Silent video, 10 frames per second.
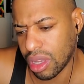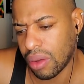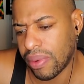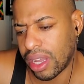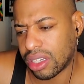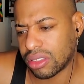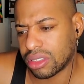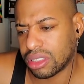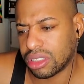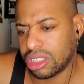Oh, wow.
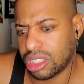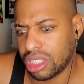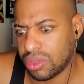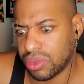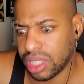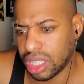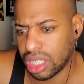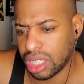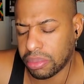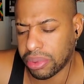She's
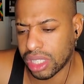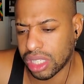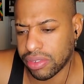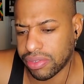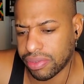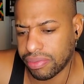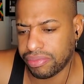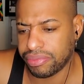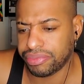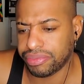really impressive.
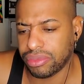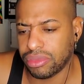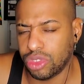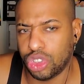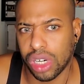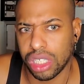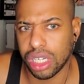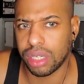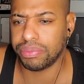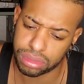Drugged
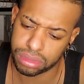up.